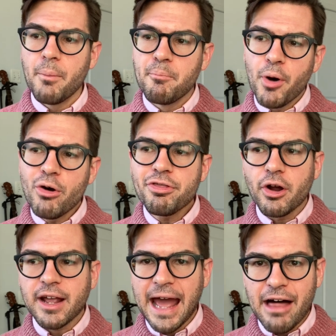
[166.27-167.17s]
Both
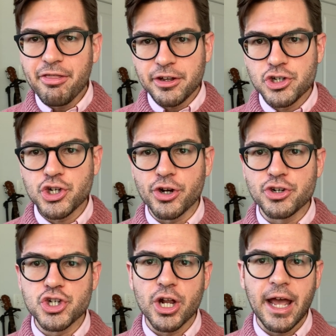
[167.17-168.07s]
our Catholic
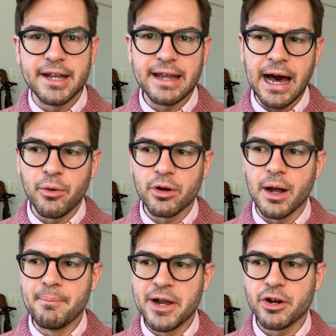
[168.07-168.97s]
Church and our
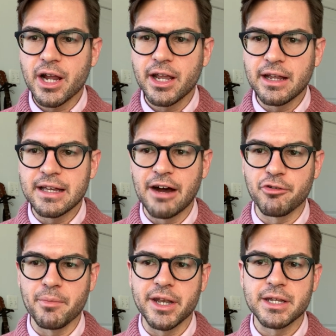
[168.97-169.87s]
American
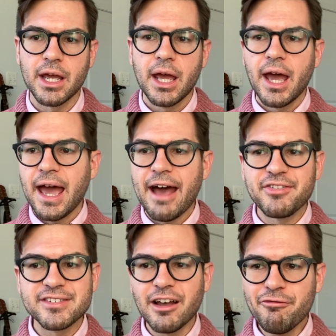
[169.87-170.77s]
government
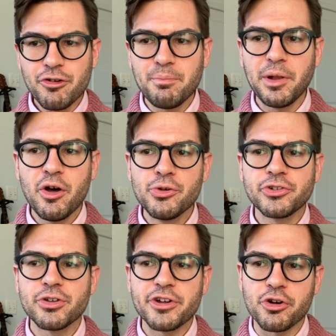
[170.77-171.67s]
have suffered
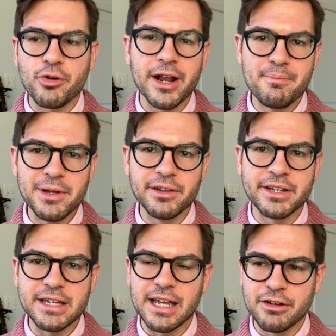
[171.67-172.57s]
blows to their
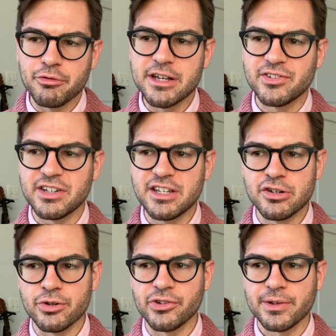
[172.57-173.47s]
credibility in recent
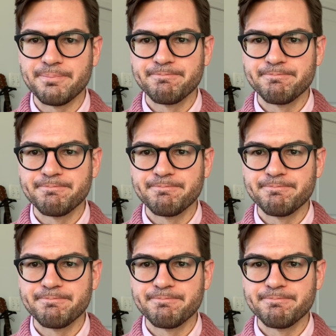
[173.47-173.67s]
years.